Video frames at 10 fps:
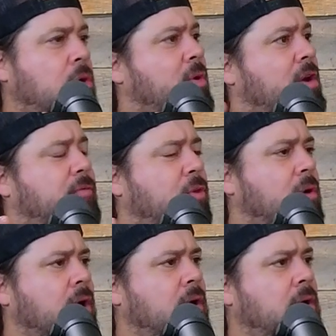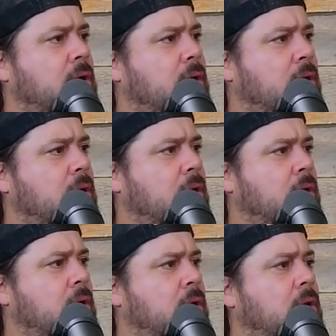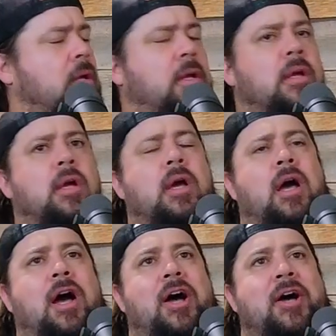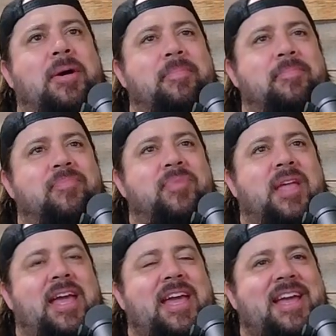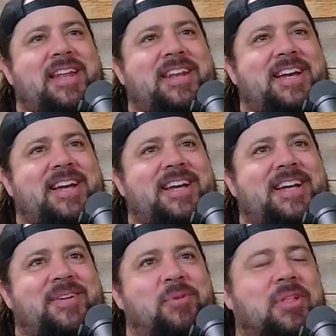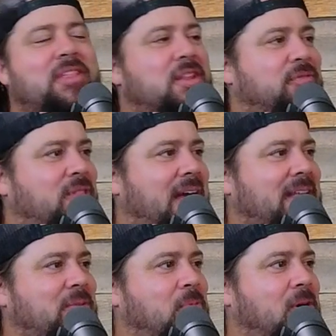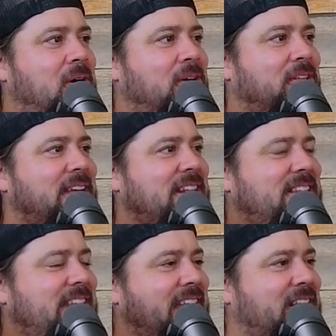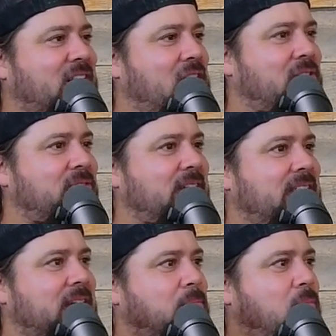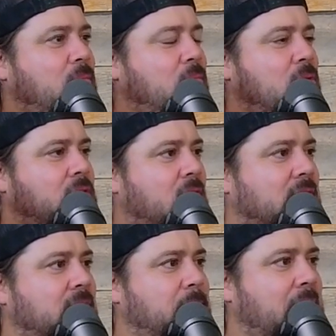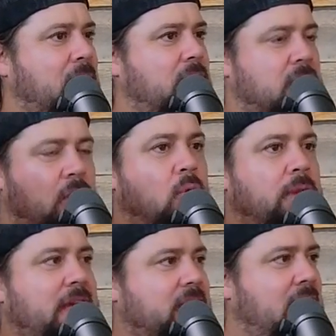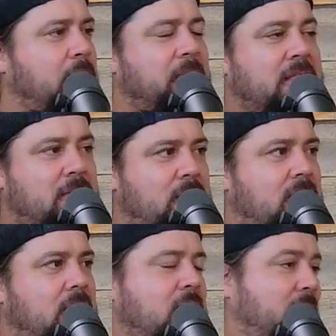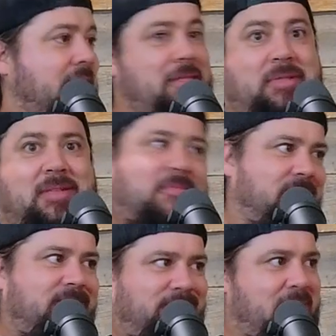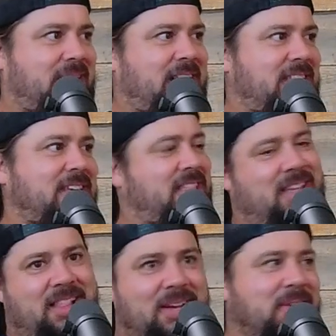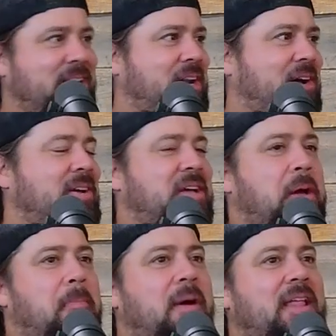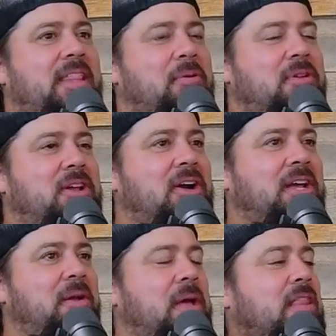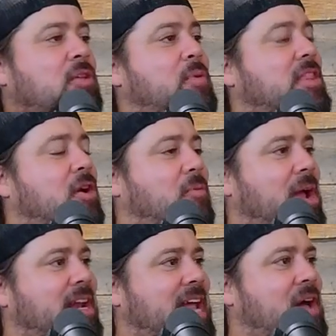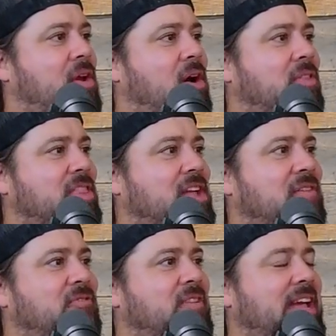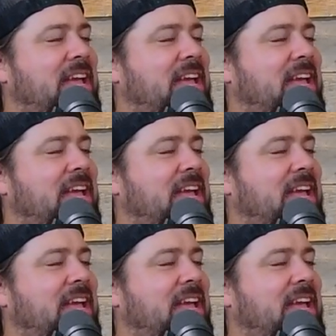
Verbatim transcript: We're going down to Florida. We were, yeah. Um, and uh, we were listening to Fly on the Wall, and Dana Carvey and them were talking about old SNL bits with you know because that's what the podcast is. Mm-hmm. Hello, you know, but they were talking, and so we started writing down all the stuff